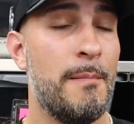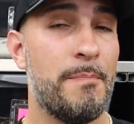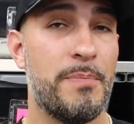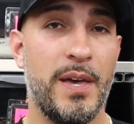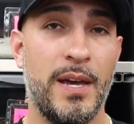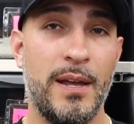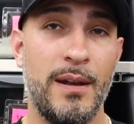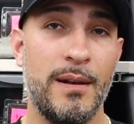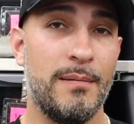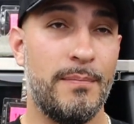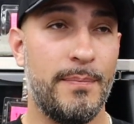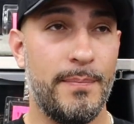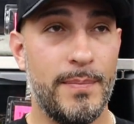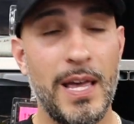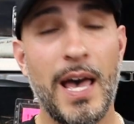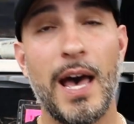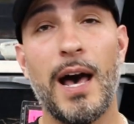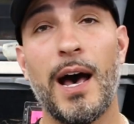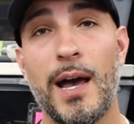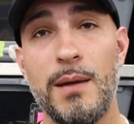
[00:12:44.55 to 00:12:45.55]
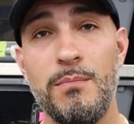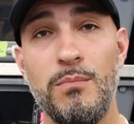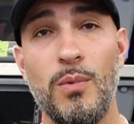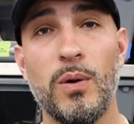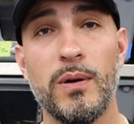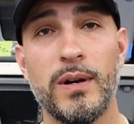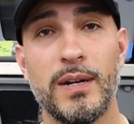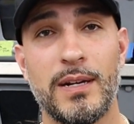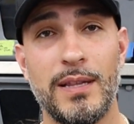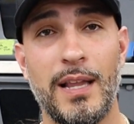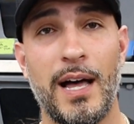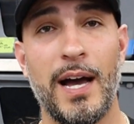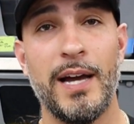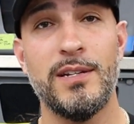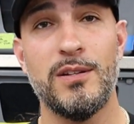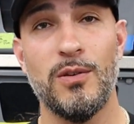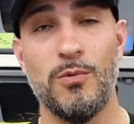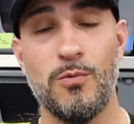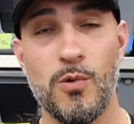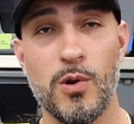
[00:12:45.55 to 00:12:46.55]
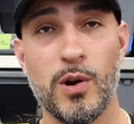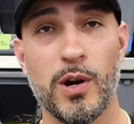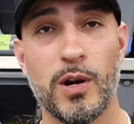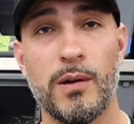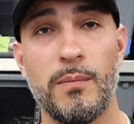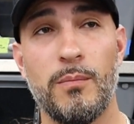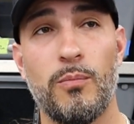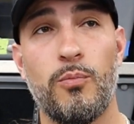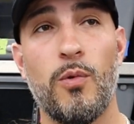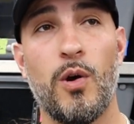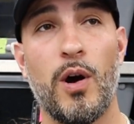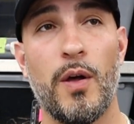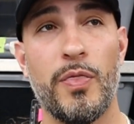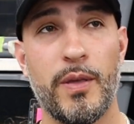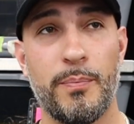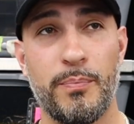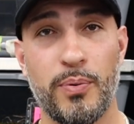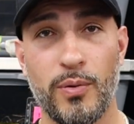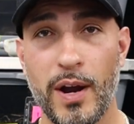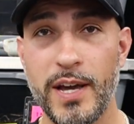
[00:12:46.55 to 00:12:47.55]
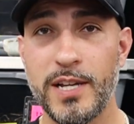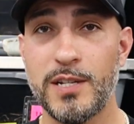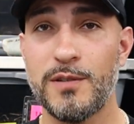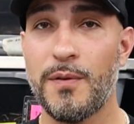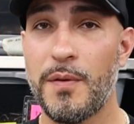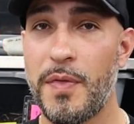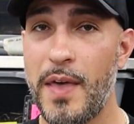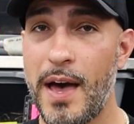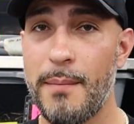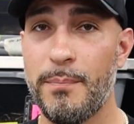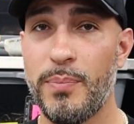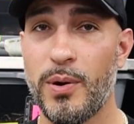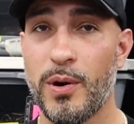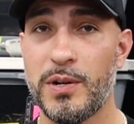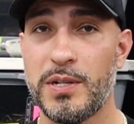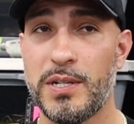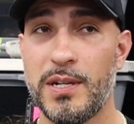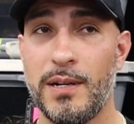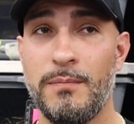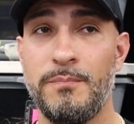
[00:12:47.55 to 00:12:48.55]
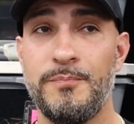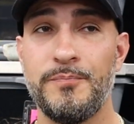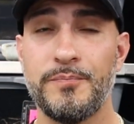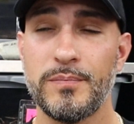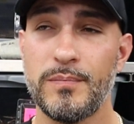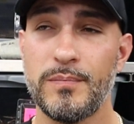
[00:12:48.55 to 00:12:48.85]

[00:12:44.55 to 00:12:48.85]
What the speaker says: then, yeah, I'm more inclined to work on the price for that person